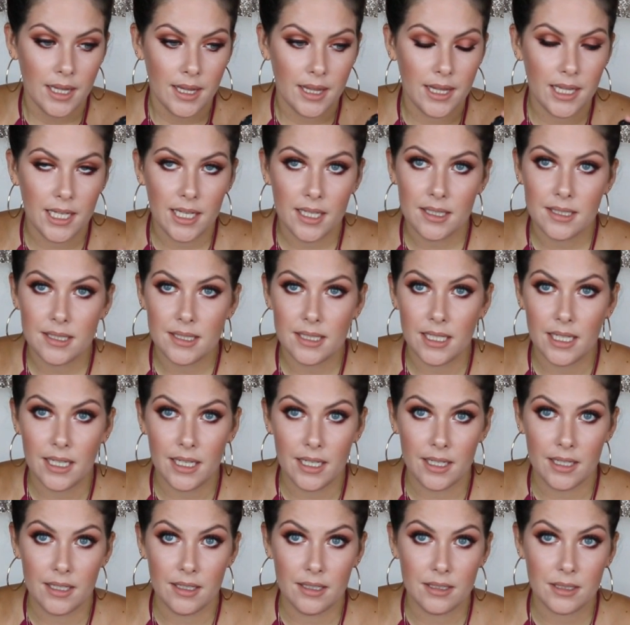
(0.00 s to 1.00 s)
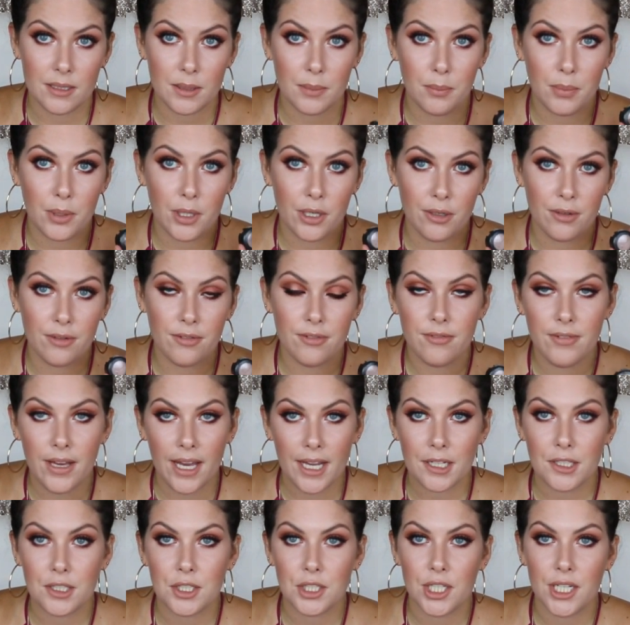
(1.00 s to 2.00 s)
This is
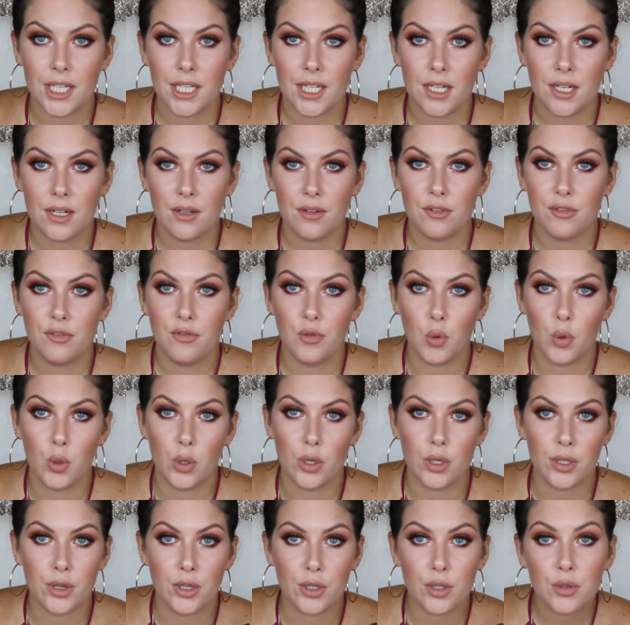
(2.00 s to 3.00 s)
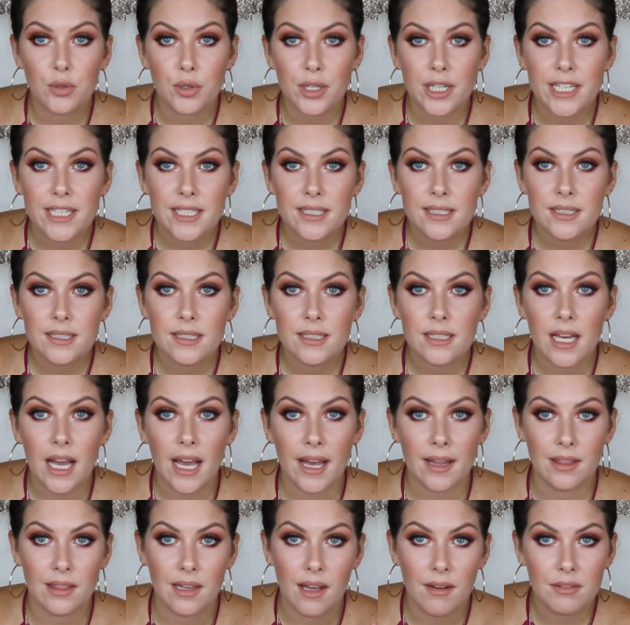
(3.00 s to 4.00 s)
perfection for the crease.
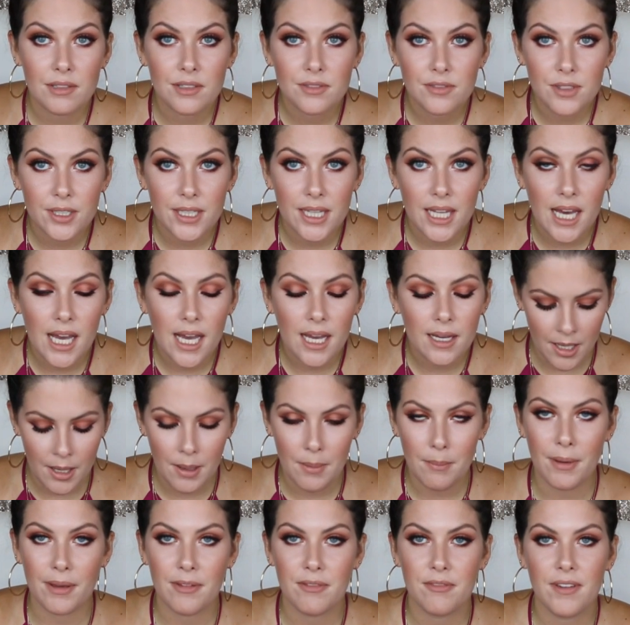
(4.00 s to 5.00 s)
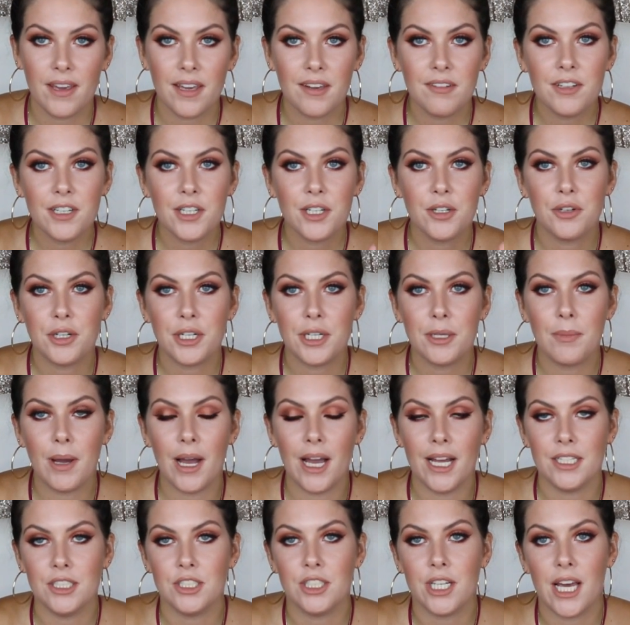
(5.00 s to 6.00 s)
I love it for that. My favorite cream
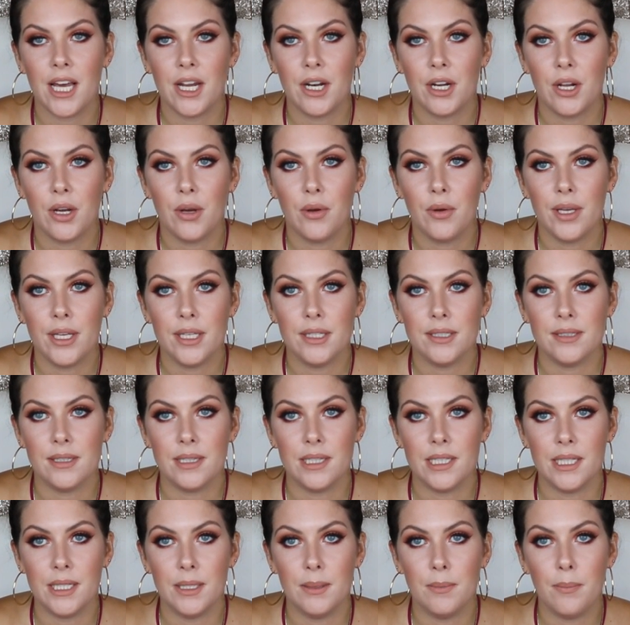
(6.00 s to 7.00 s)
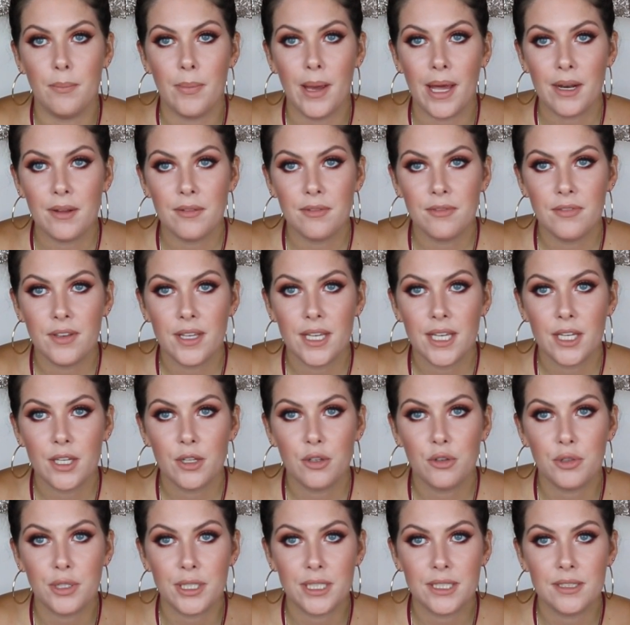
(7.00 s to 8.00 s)
eyeshadow is the Benefit
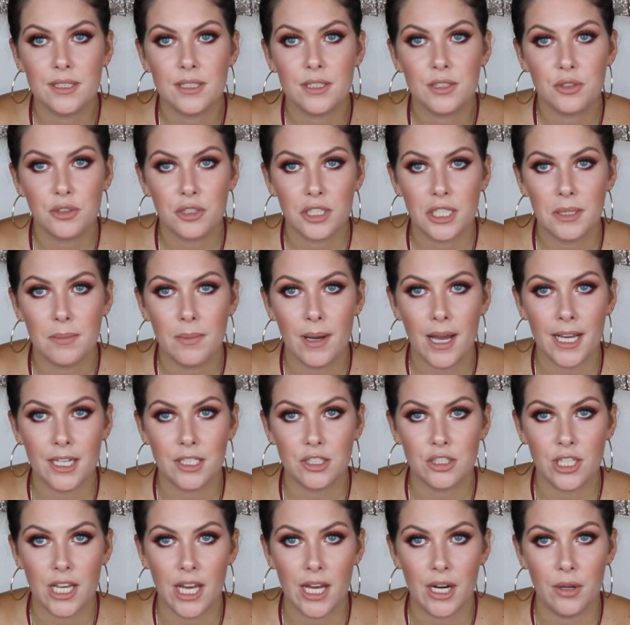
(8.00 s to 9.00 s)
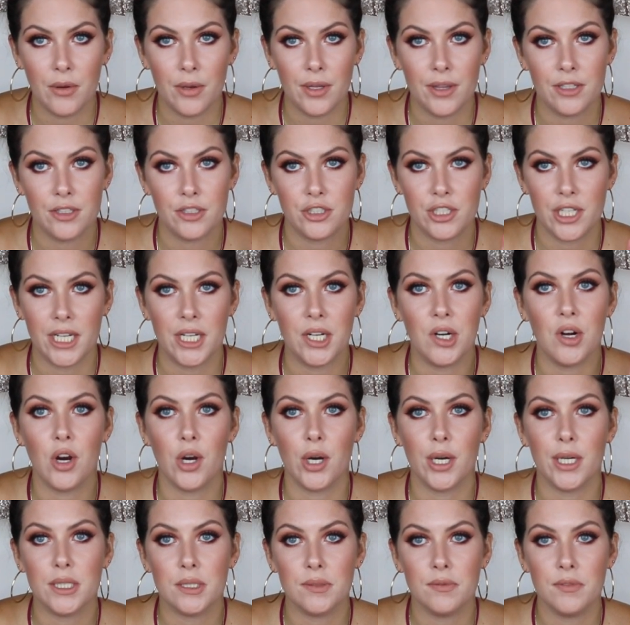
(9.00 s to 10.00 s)
Creaseless Cream Eyeshadow in the shade
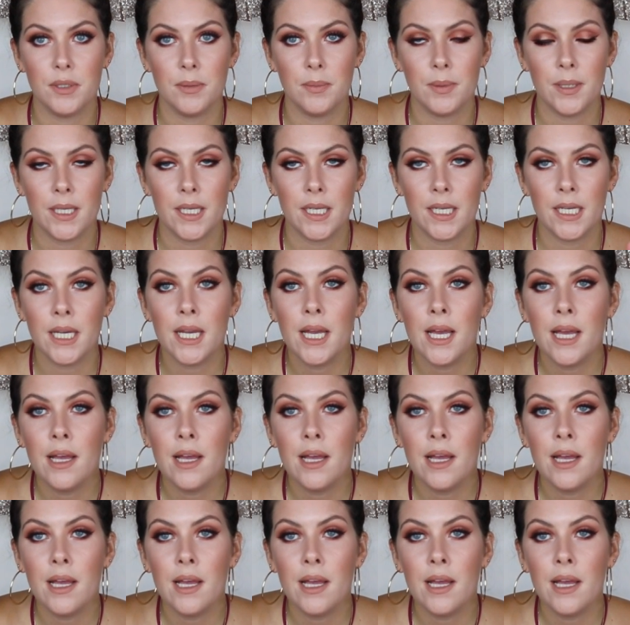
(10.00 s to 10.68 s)
RSVP.